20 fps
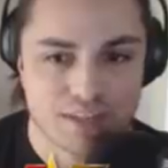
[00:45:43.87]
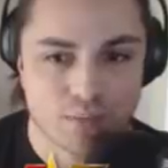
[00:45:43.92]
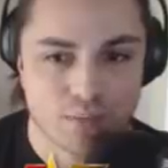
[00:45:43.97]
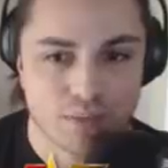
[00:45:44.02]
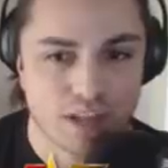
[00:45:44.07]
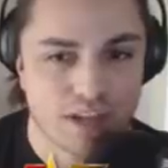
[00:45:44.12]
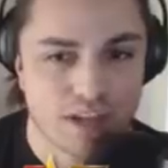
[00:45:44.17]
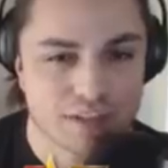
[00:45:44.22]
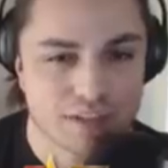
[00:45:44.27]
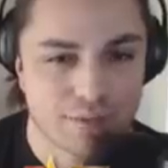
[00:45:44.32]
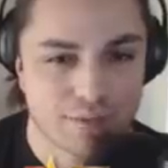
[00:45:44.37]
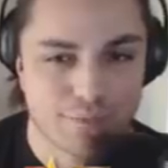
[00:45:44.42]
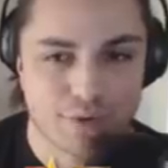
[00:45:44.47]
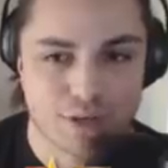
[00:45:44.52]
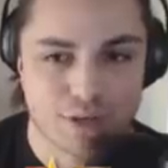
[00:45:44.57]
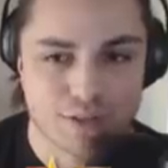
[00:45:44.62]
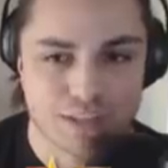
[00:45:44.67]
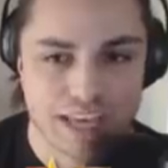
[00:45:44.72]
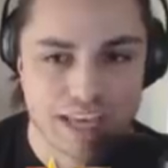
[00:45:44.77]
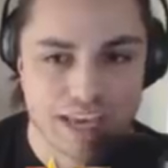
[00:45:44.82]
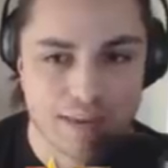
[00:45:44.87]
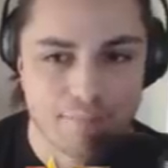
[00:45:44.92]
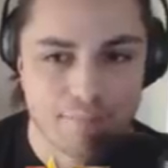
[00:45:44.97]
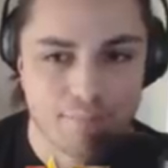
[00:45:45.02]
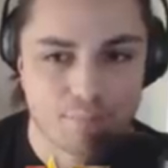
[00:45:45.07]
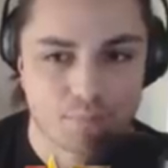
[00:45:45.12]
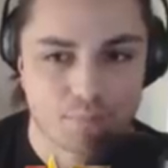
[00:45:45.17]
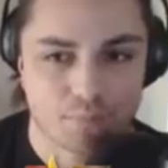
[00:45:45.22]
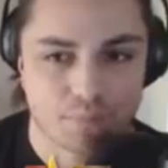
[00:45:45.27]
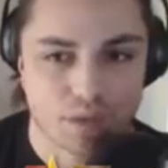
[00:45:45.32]
We lost the first game,
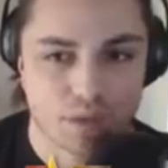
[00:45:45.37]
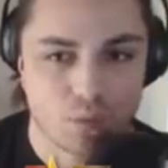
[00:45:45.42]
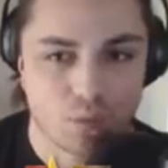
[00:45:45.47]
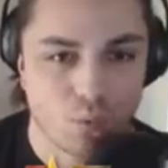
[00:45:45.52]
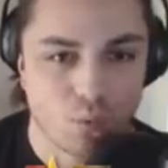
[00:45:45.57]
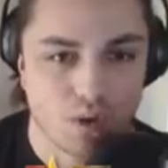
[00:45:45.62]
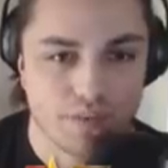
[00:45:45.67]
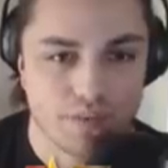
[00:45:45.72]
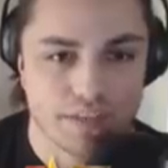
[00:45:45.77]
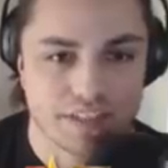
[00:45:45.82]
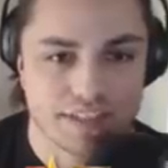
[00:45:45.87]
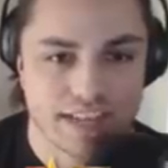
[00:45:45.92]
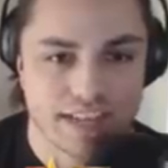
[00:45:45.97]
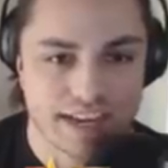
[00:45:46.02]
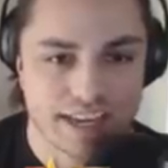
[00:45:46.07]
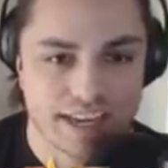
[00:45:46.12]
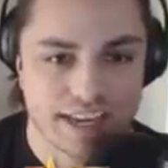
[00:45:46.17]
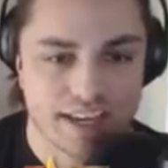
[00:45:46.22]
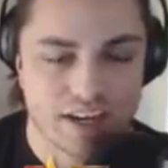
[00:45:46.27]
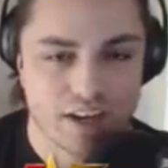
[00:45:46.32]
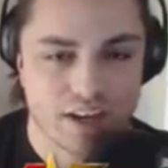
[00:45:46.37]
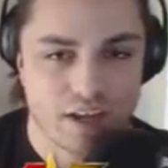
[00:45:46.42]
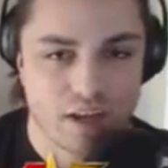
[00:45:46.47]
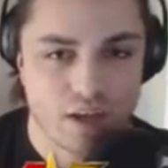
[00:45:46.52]
won the second,